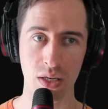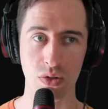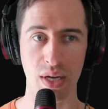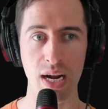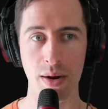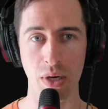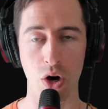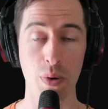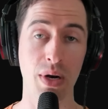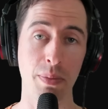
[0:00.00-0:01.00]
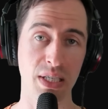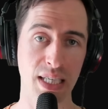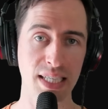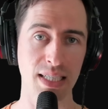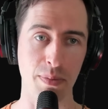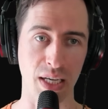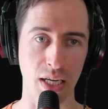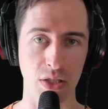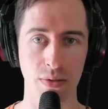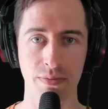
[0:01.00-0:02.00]
So here I'm going to open up a test
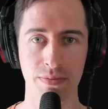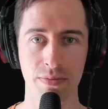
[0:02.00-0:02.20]
application.